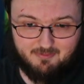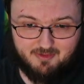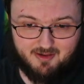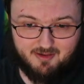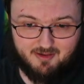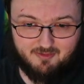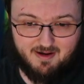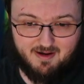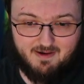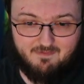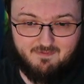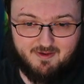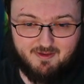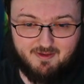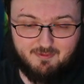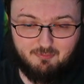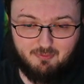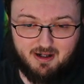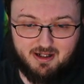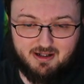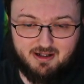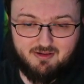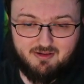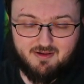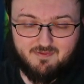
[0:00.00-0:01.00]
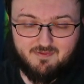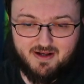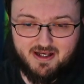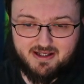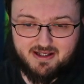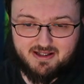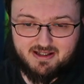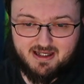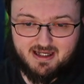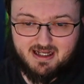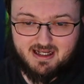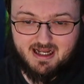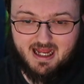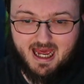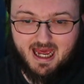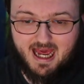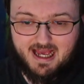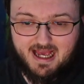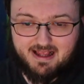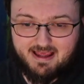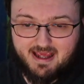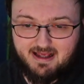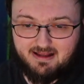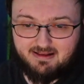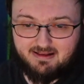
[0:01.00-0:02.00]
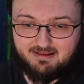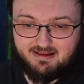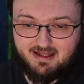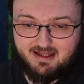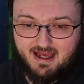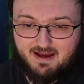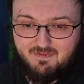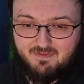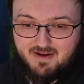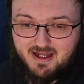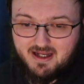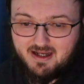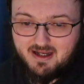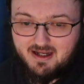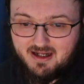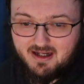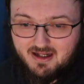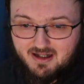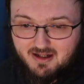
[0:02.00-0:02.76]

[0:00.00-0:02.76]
The Ravens won the division as 11